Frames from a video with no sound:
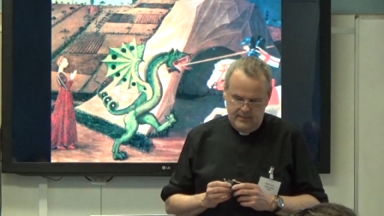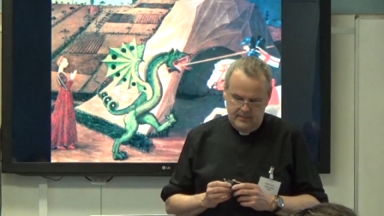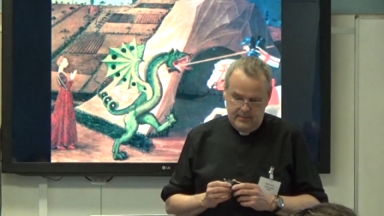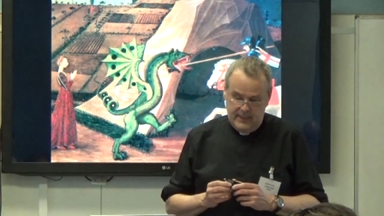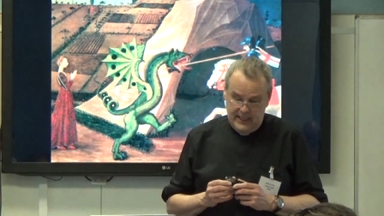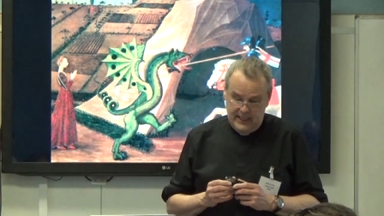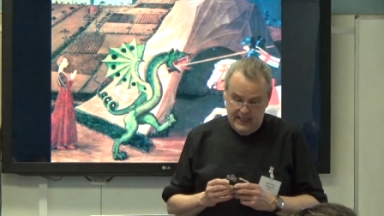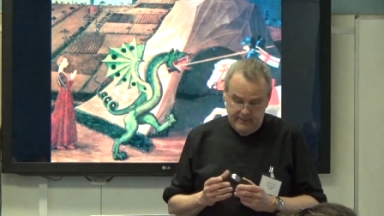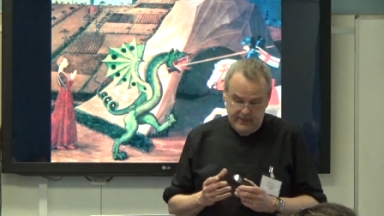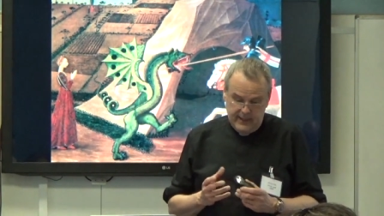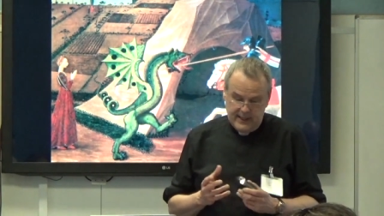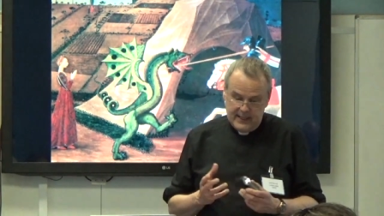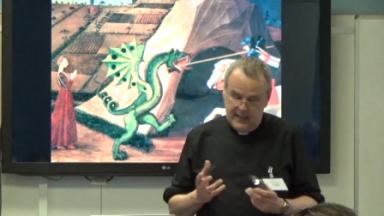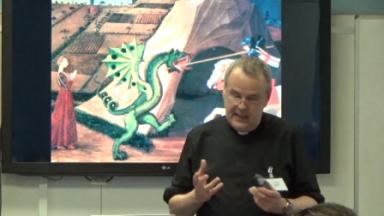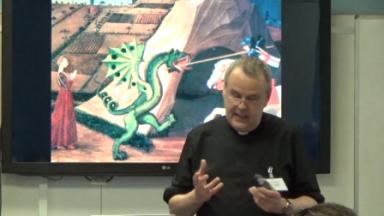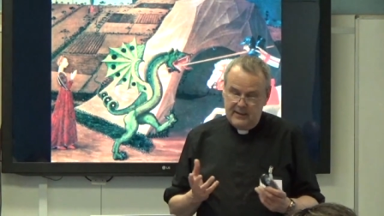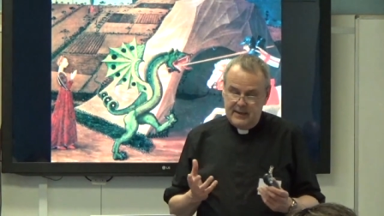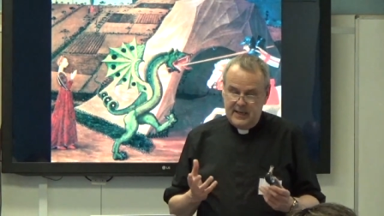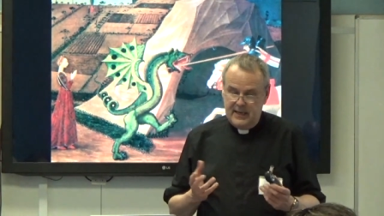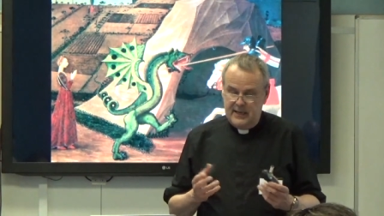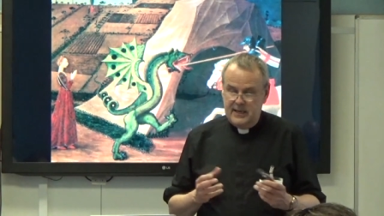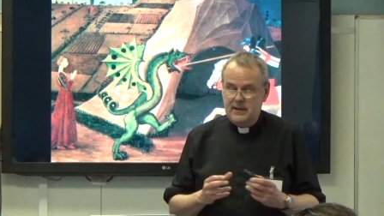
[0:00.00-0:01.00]
believing that,
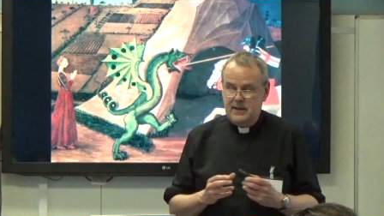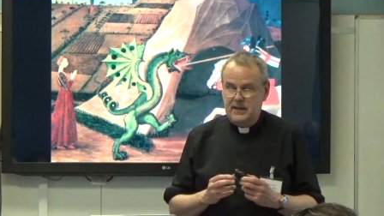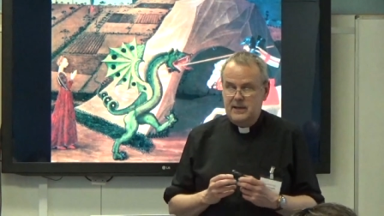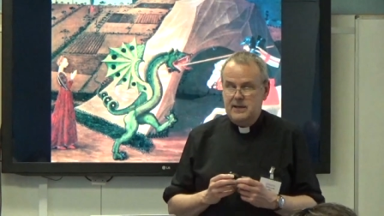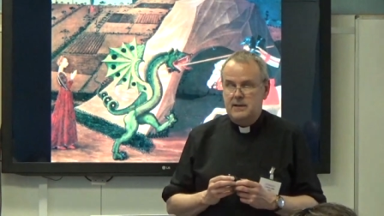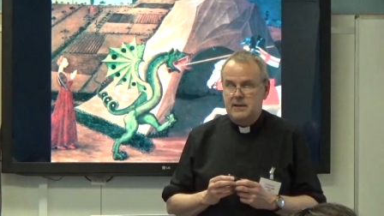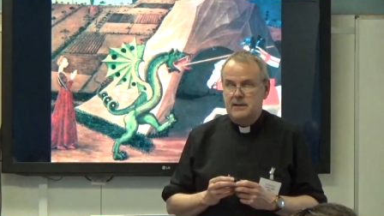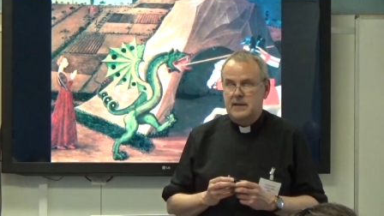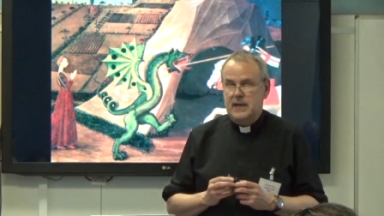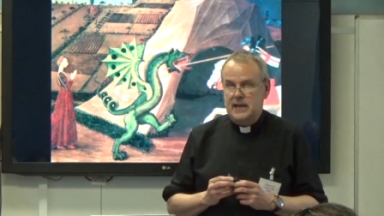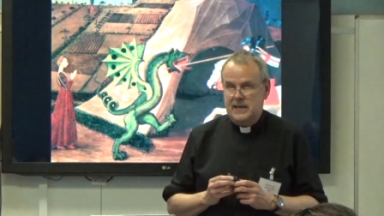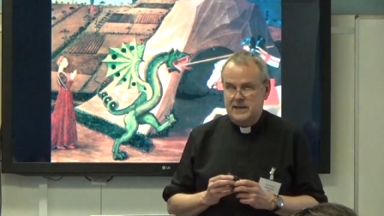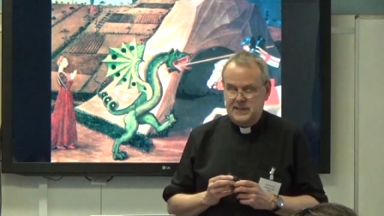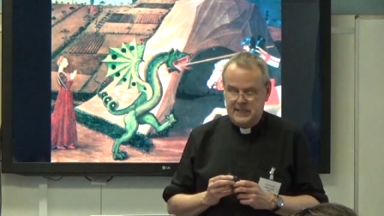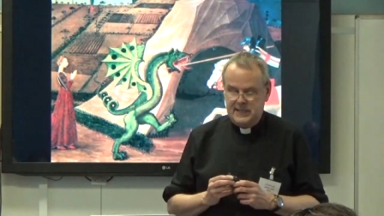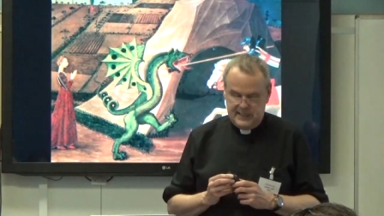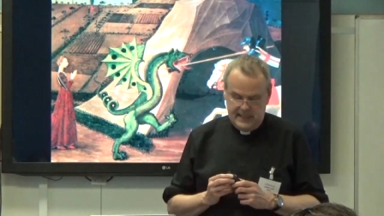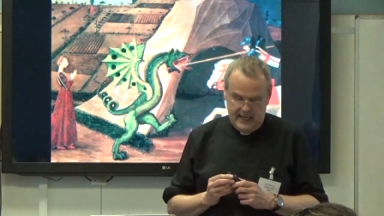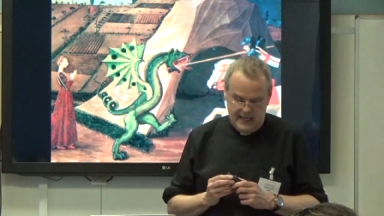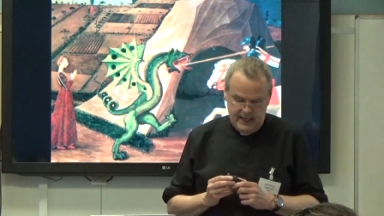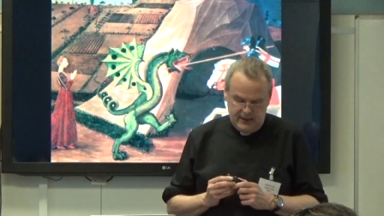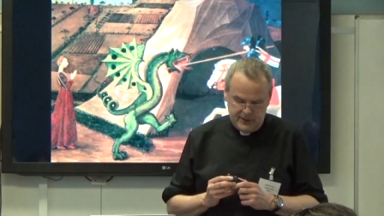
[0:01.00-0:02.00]
uh, as he
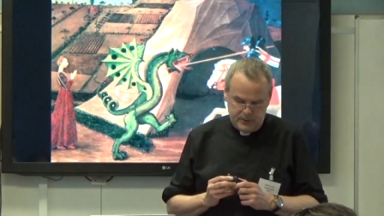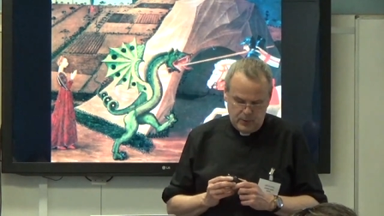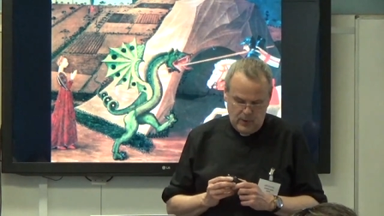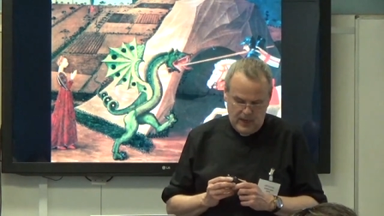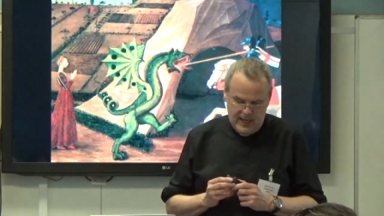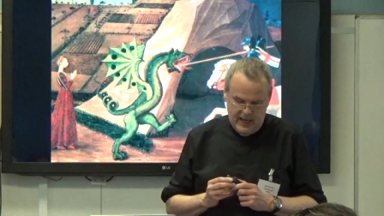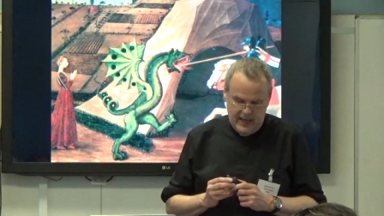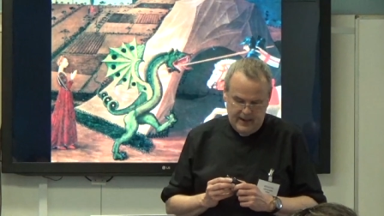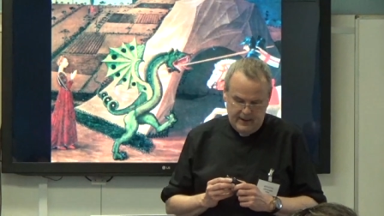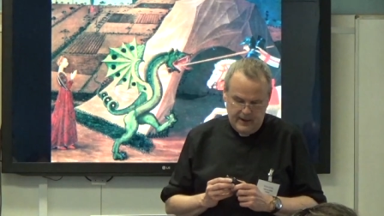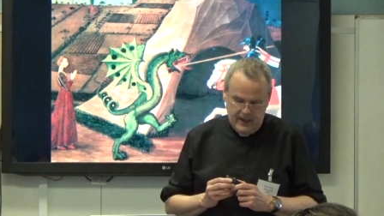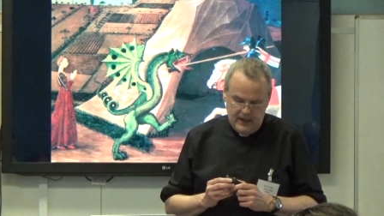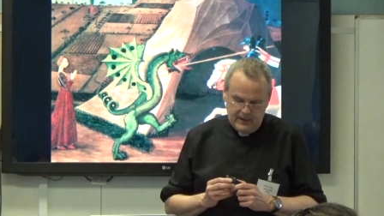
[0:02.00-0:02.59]
said elsewhere,